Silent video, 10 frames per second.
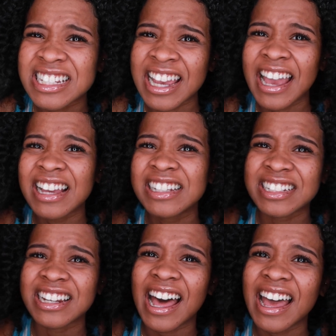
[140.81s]
change
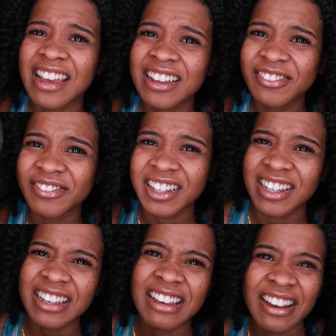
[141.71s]
your life and
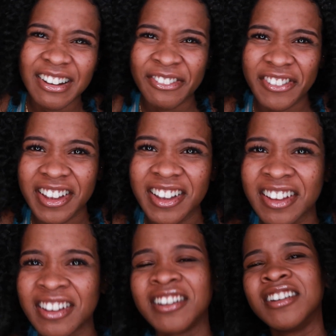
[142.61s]
eat healthy.